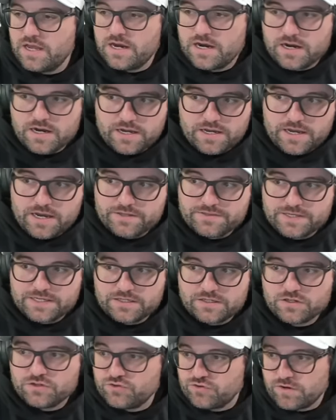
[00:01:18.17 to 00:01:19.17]
I, I
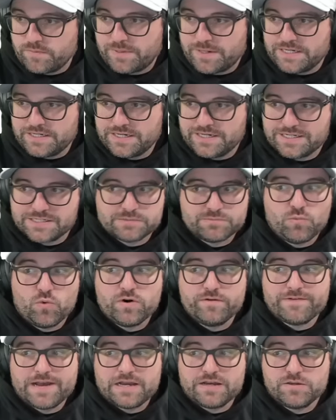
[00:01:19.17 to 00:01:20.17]
think your opinion is
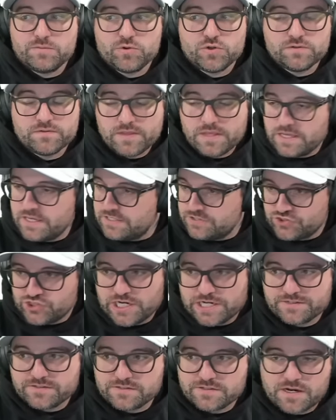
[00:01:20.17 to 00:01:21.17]
more valuable
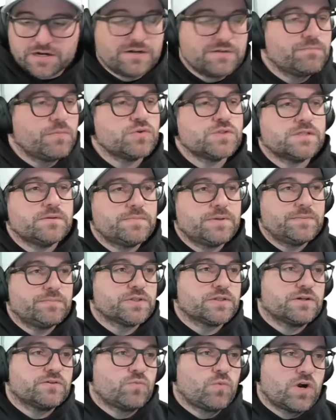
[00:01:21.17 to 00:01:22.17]
chances are most of the people
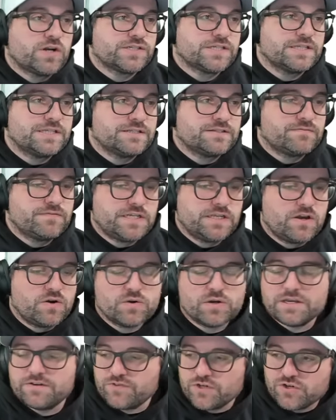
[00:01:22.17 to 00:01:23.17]
that are watching this
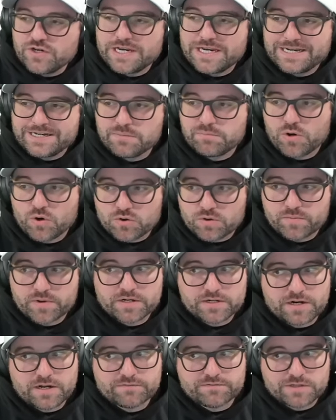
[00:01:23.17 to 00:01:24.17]
video, if you're into
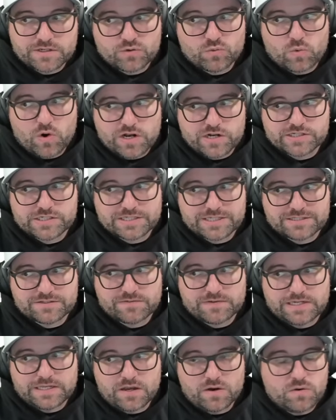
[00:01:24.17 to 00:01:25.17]
Pokemon enough that you're watching this
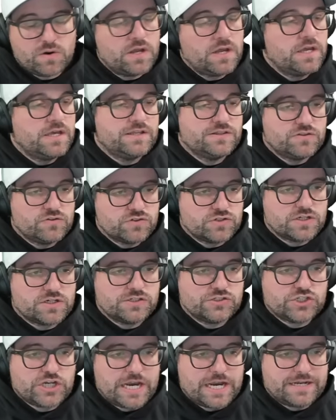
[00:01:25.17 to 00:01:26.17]
video, there's a
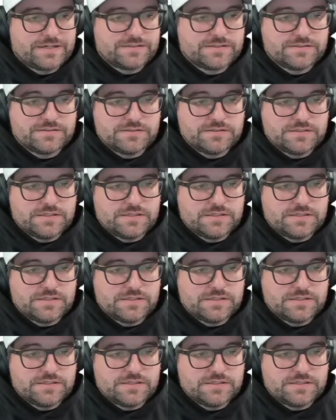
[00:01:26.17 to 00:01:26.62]
good chance